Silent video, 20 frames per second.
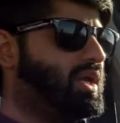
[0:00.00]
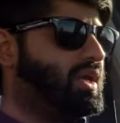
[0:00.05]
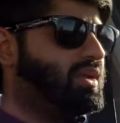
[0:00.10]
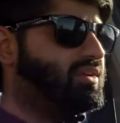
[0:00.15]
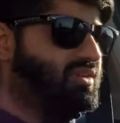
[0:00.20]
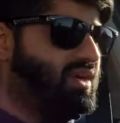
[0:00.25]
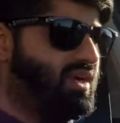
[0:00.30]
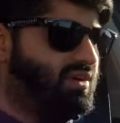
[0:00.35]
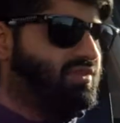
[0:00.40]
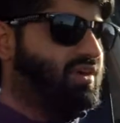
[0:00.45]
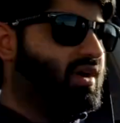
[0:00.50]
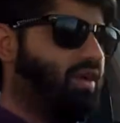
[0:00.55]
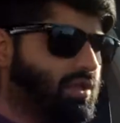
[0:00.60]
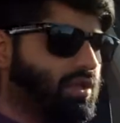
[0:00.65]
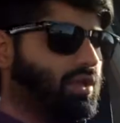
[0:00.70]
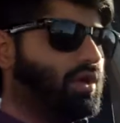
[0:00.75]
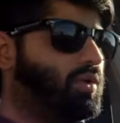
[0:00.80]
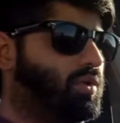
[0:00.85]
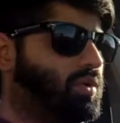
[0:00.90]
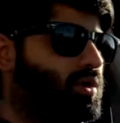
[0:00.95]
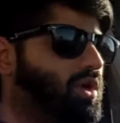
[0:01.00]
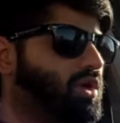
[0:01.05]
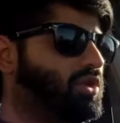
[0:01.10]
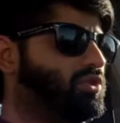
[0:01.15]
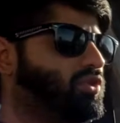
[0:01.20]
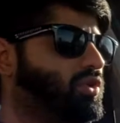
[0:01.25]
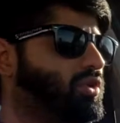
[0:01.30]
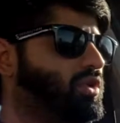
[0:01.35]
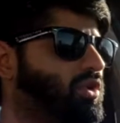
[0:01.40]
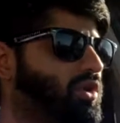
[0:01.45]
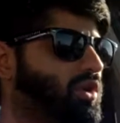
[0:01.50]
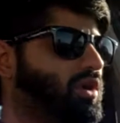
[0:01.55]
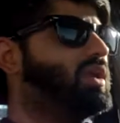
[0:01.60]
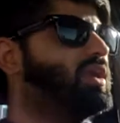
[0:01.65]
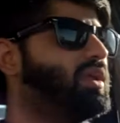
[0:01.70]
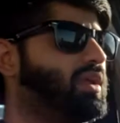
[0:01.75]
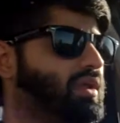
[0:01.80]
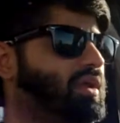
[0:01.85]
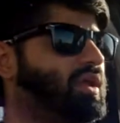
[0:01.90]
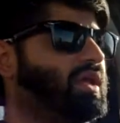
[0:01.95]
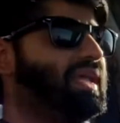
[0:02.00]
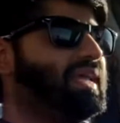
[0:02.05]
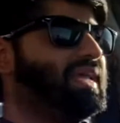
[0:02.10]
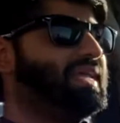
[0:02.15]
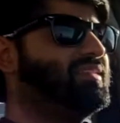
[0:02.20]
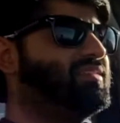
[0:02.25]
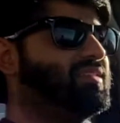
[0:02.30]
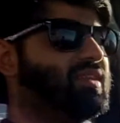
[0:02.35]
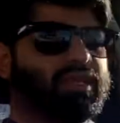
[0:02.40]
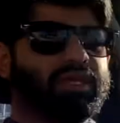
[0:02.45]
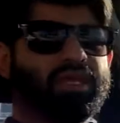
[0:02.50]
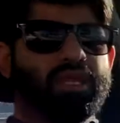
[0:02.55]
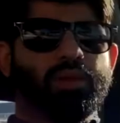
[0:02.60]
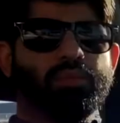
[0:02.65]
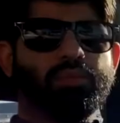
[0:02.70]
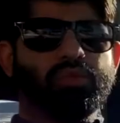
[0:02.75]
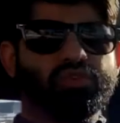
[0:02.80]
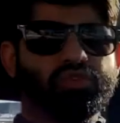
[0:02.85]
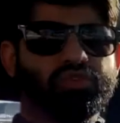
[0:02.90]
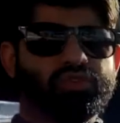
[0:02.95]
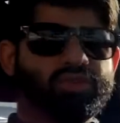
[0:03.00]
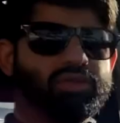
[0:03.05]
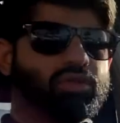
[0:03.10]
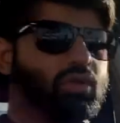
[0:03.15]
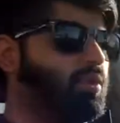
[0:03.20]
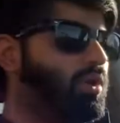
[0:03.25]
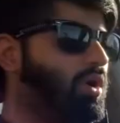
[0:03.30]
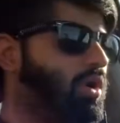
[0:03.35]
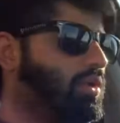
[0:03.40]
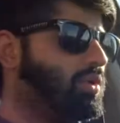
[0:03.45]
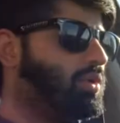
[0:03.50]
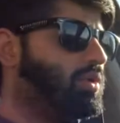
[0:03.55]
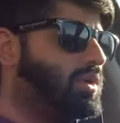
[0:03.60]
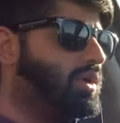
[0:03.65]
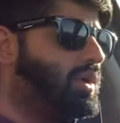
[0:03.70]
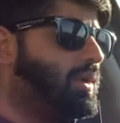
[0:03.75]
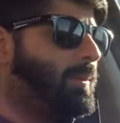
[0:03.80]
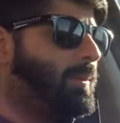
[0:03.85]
It's not very low, so you're easily able to see the road.